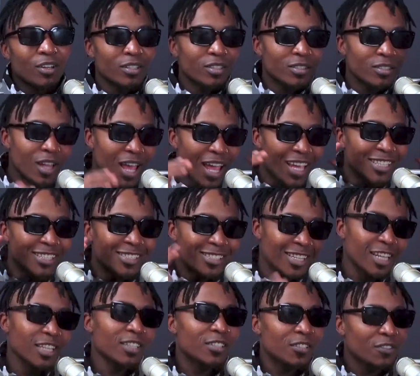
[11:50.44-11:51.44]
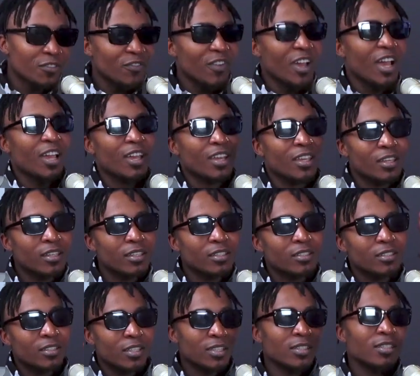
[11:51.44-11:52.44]
I could
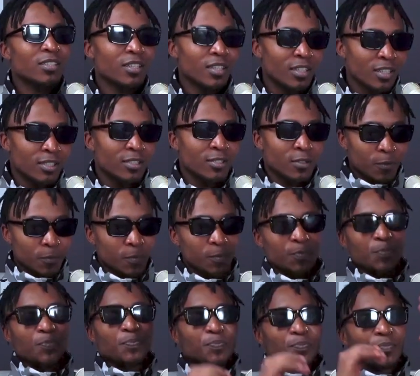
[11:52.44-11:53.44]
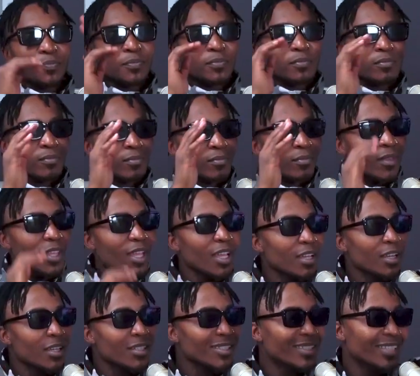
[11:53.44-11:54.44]
identify this is
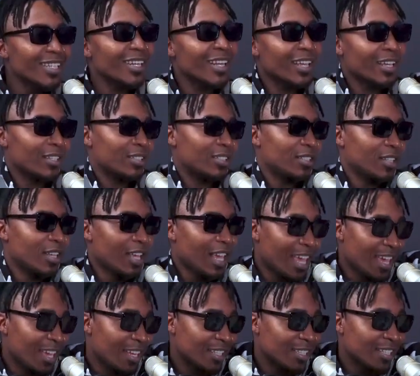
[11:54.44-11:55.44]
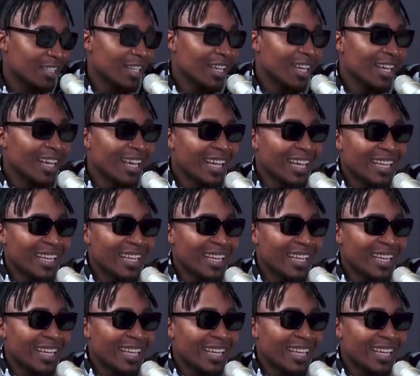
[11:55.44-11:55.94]
Kid X, and